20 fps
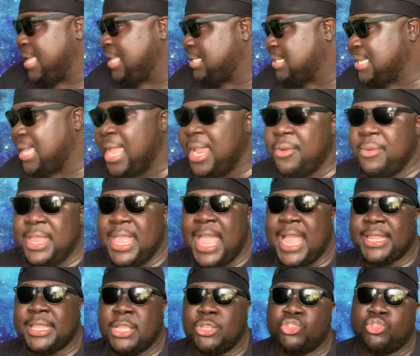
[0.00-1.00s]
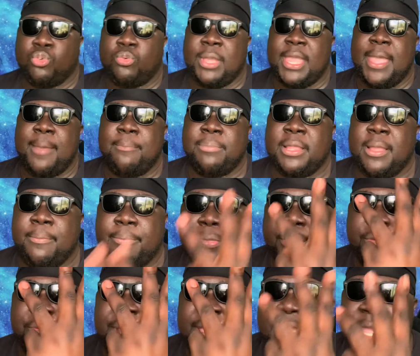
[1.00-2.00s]
They reacted to
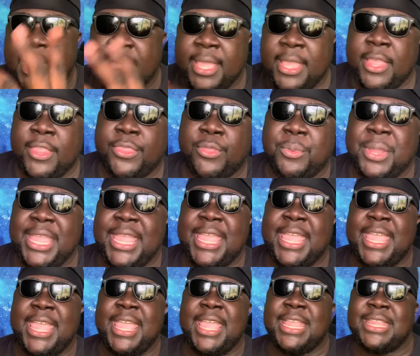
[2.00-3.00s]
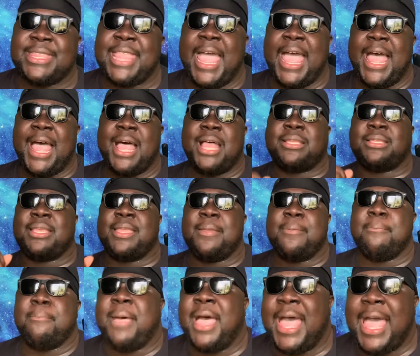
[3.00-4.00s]
Emblem3, 3,000
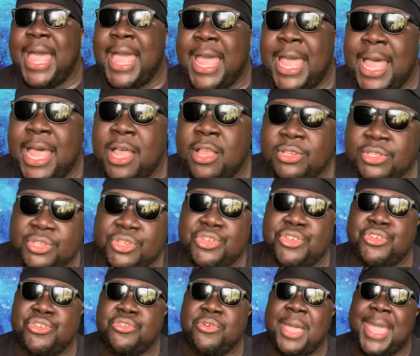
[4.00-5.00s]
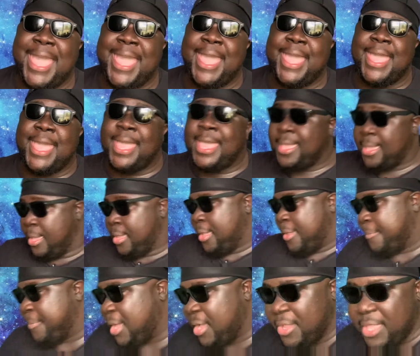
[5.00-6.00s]
miles away.
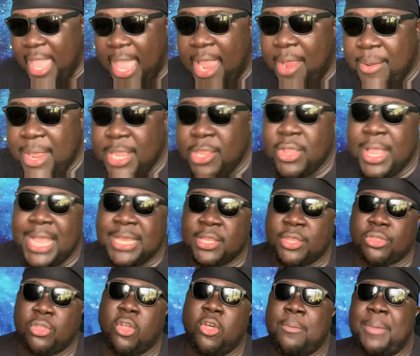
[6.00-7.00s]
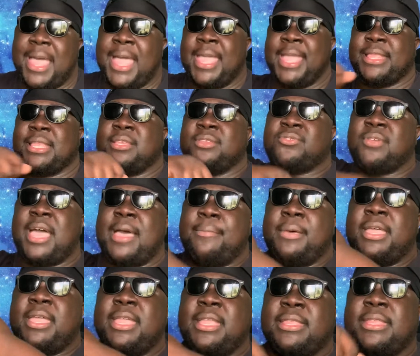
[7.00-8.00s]
But y'all already know that's a throwback. Hit the subscribe
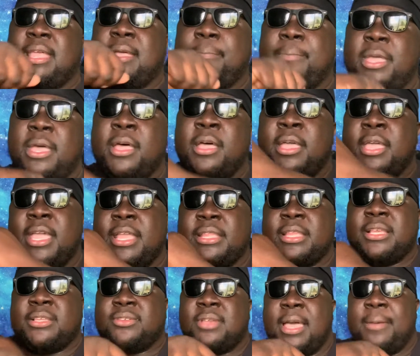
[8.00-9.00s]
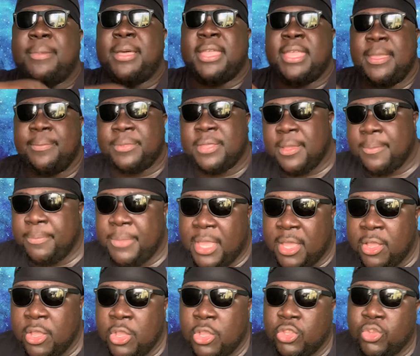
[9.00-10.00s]
button, hit the bell, hit the subscribe button, hit the bell.
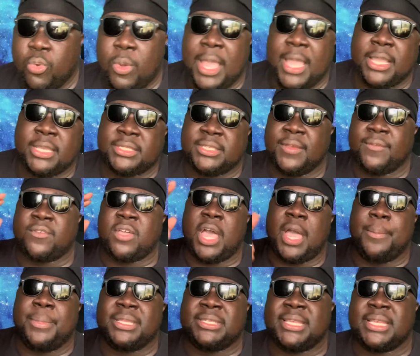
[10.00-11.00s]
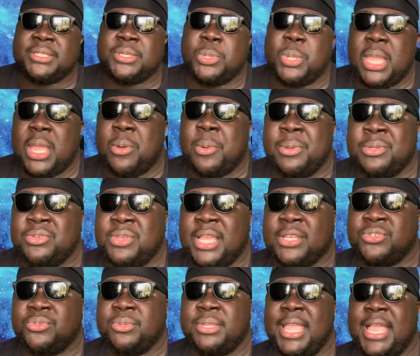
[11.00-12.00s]
Do I get some comment section y'all want you at
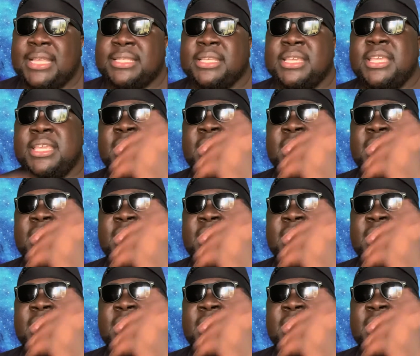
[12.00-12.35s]
you next?